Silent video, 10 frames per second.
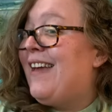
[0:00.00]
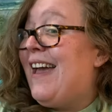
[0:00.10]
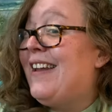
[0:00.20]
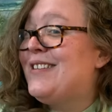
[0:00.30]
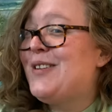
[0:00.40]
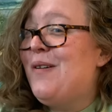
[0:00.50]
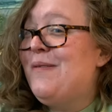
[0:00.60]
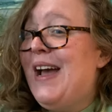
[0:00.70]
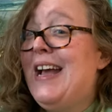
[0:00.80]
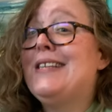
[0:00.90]
And as
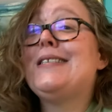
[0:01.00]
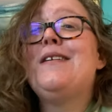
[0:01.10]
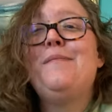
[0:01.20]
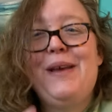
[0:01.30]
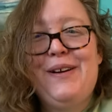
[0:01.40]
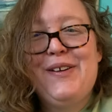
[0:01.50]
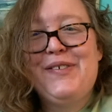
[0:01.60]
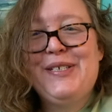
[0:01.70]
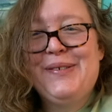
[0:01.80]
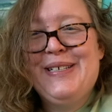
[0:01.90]
always, may all your
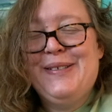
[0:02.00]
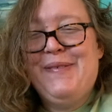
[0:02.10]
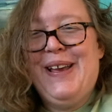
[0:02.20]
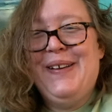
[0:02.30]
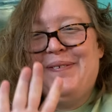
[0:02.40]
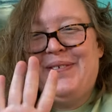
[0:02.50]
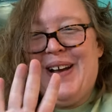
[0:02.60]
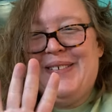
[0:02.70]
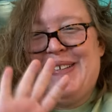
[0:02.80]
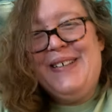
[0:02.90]
future reads be
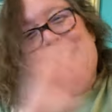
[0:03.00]
five stars.